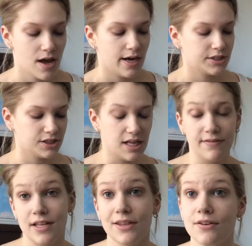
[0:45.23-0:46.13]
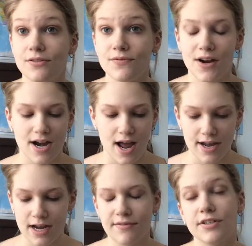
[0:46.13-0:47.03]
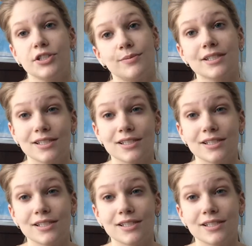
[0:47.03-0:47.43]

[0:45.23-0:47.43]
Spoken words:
I just love it. It's very high coverage but